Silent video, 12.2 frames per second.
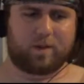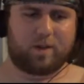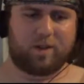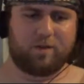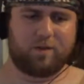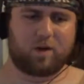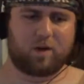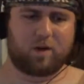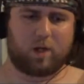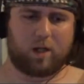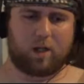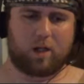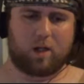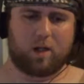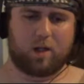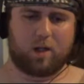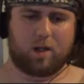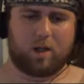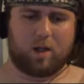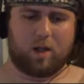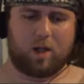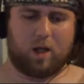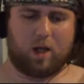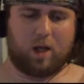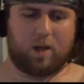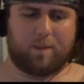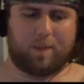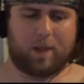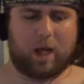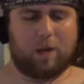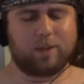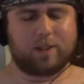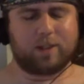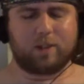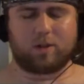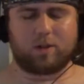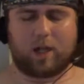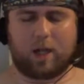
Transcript: very well. I was interested